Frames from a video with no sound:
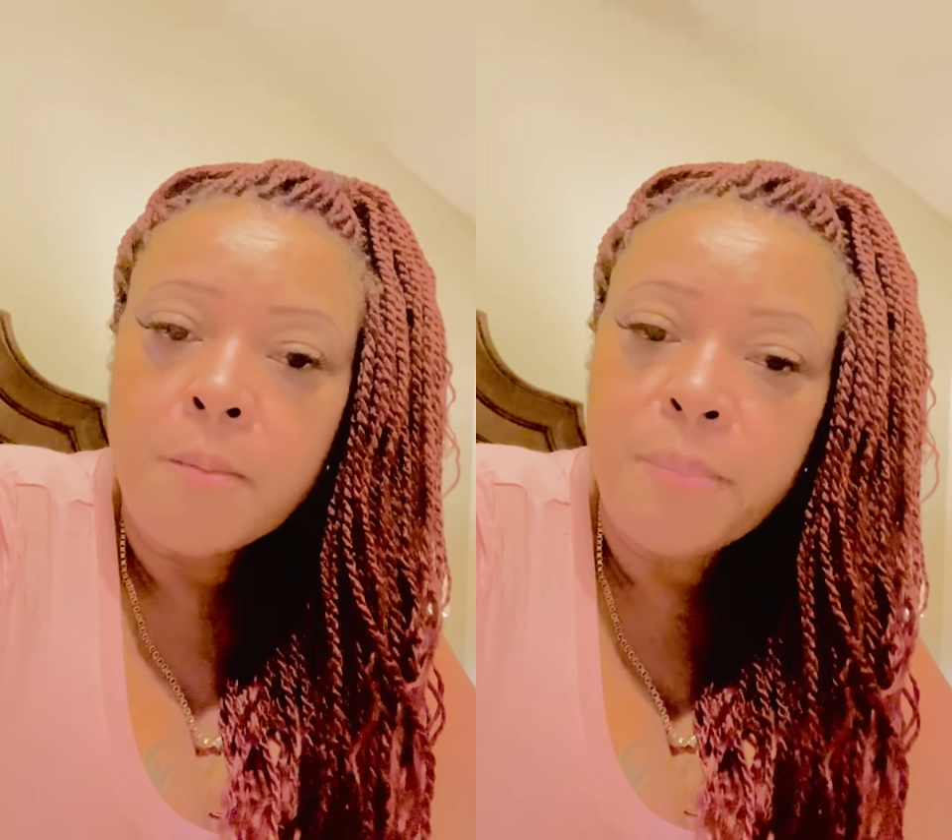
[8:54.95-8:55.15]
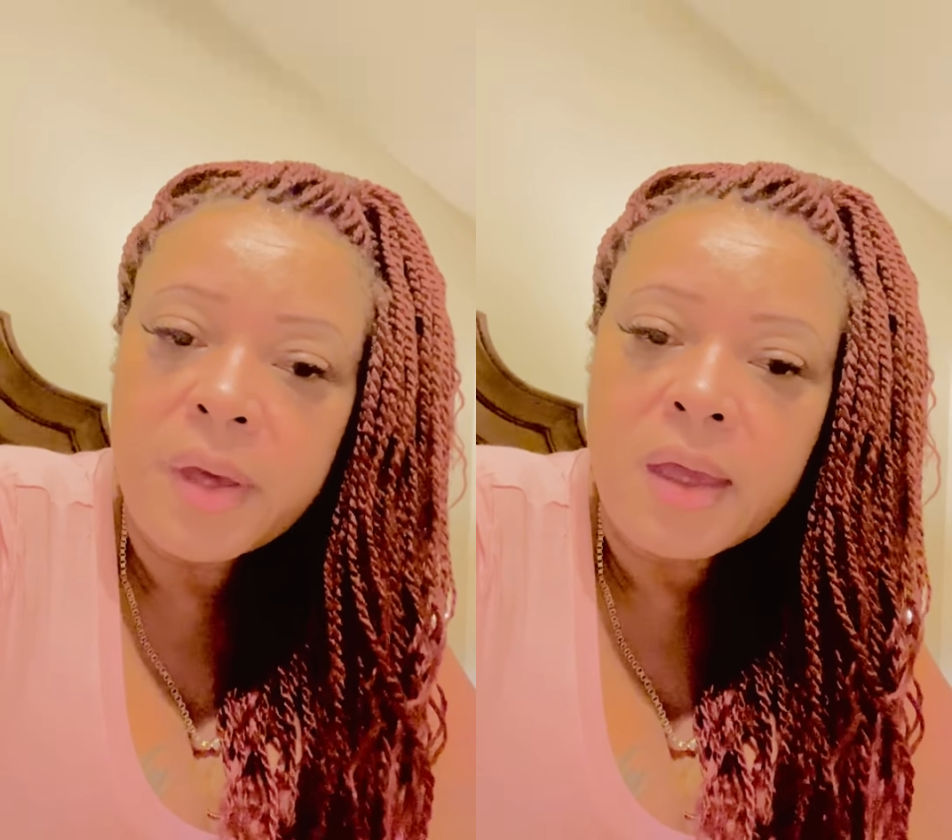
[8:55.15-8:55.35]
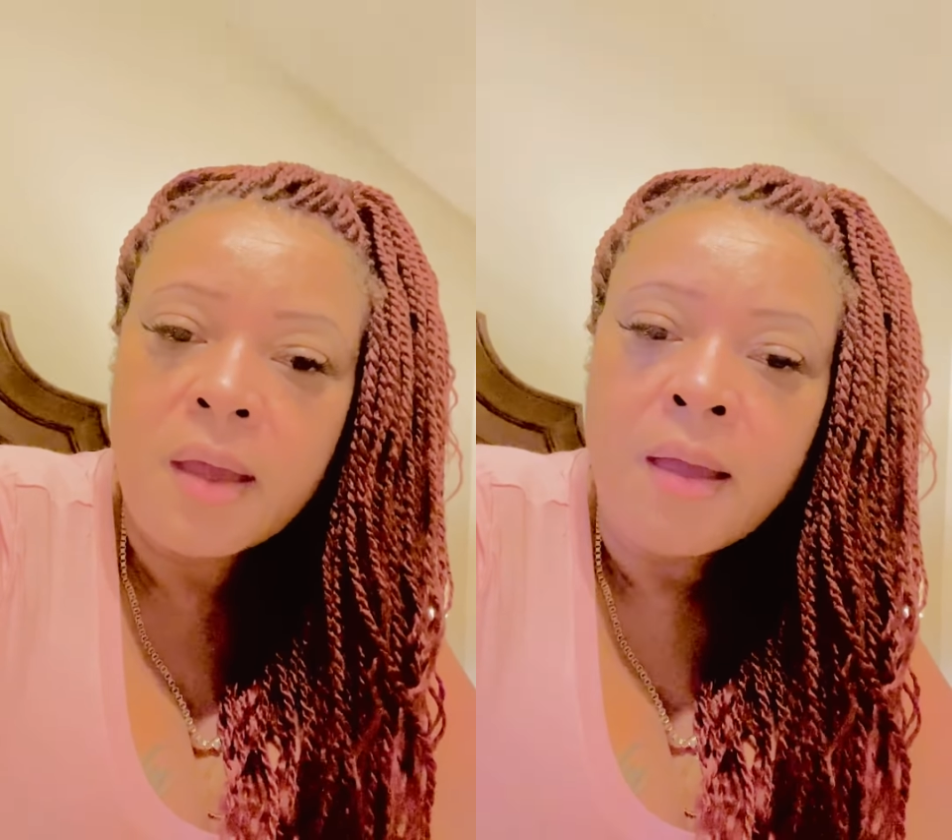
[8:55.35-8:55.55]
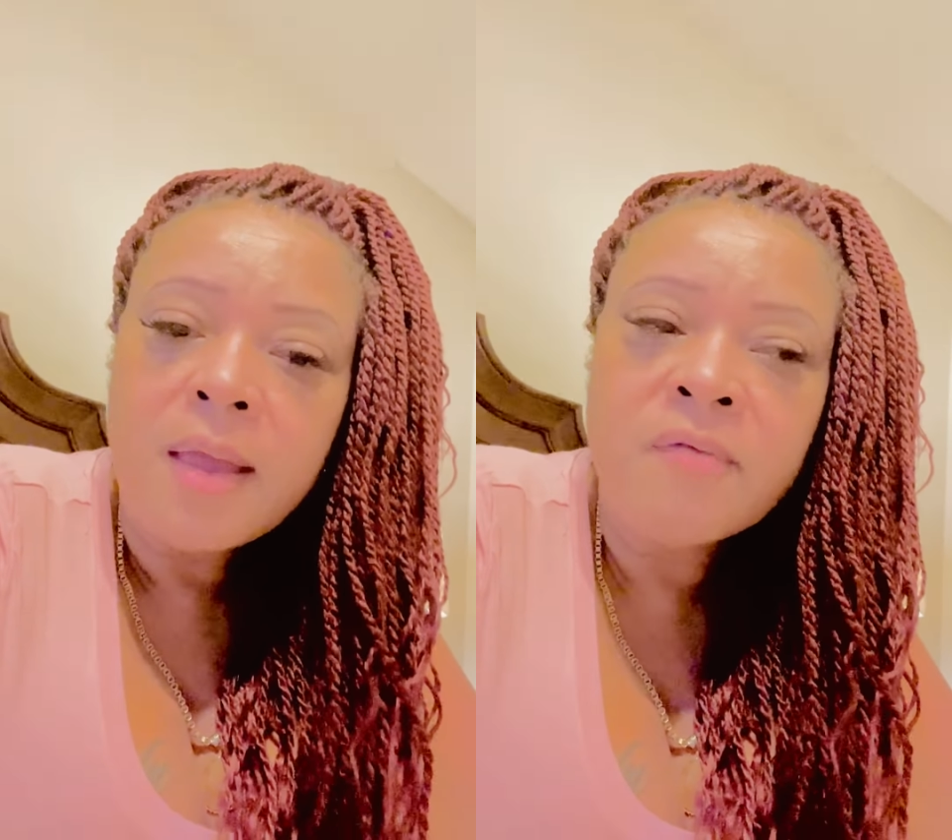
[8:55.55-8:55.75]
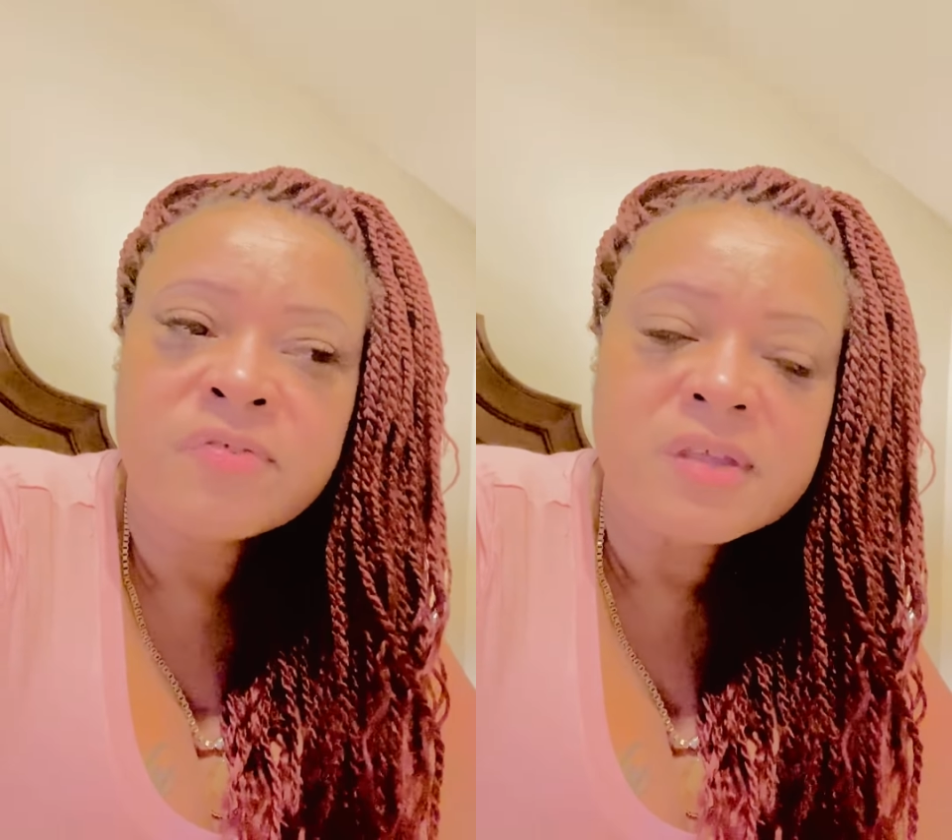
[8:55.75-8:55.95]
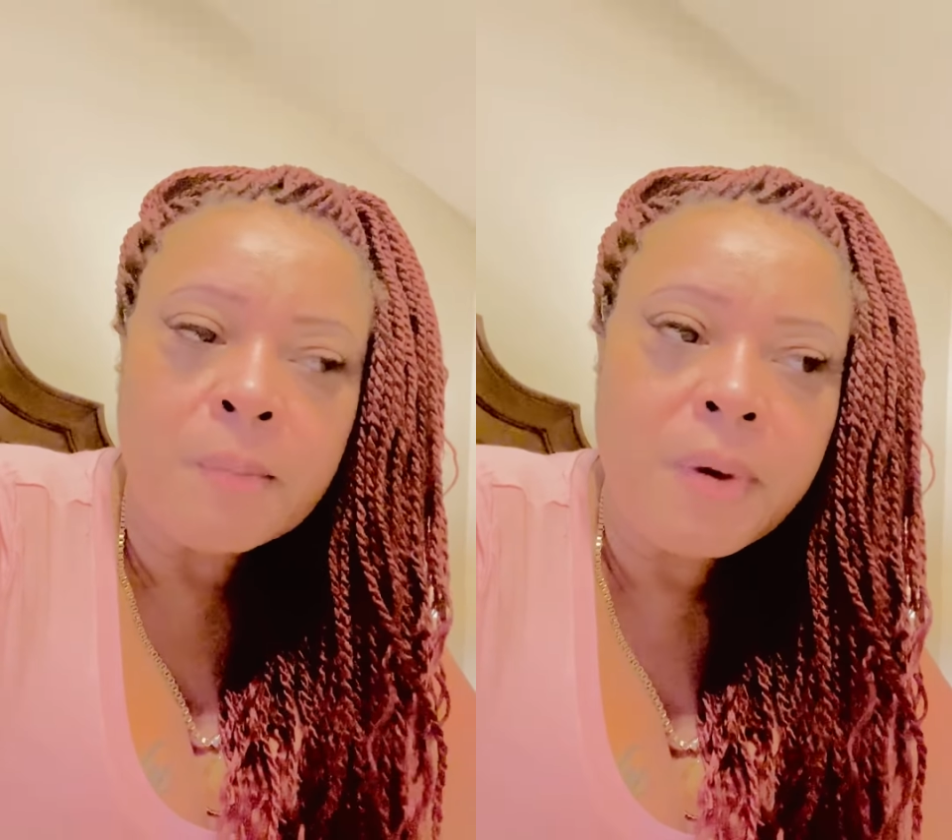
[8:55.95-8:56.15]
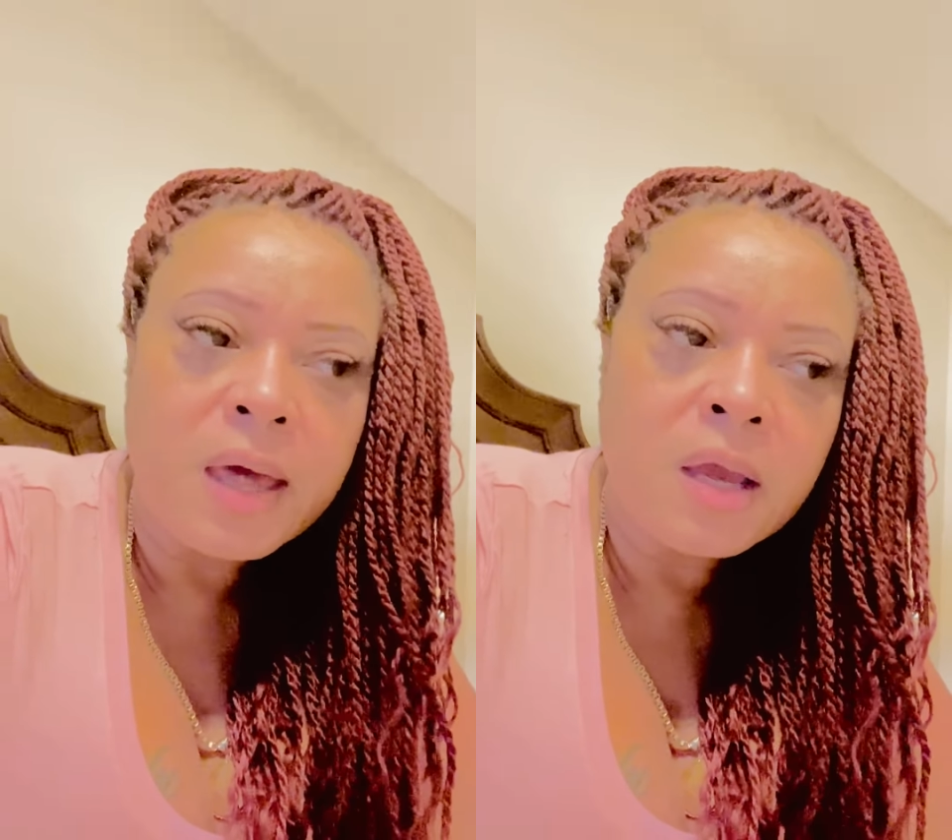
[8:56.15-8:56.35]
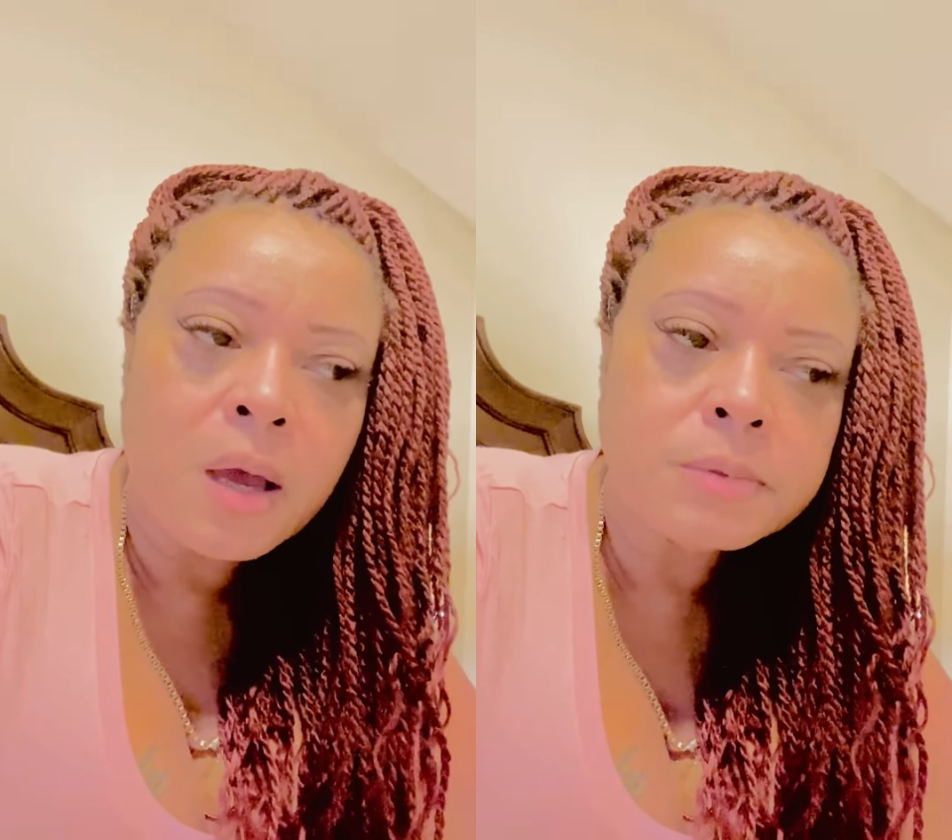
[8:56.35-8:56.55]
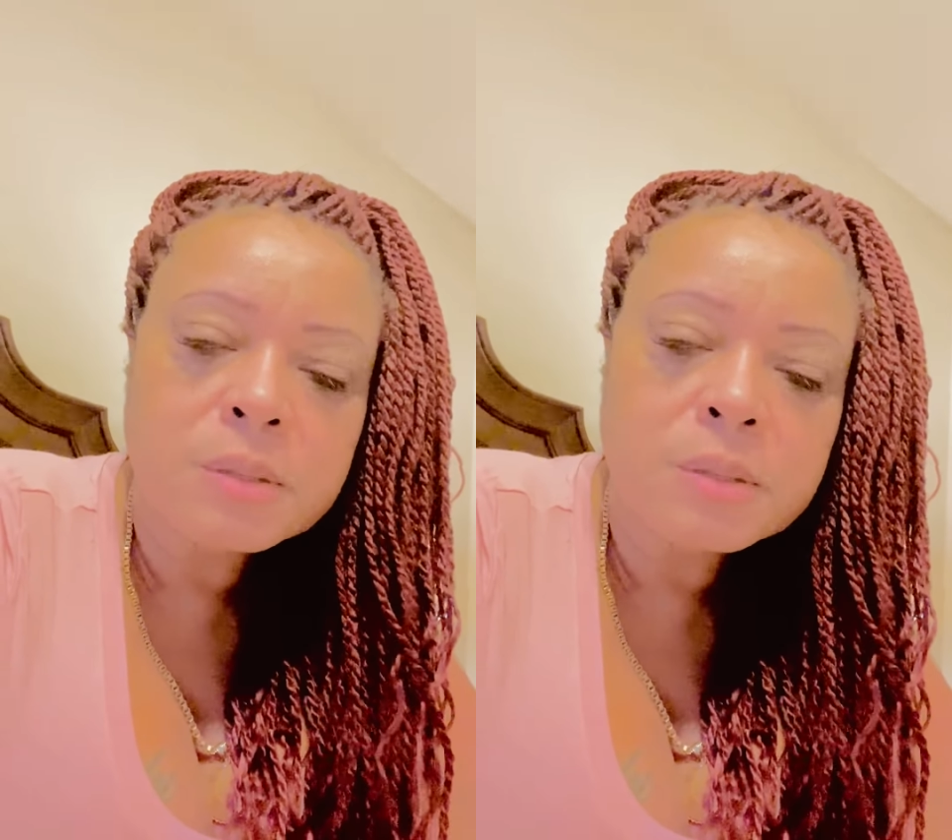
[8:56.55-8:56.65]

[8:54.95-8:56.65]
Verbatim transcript: But if somebody come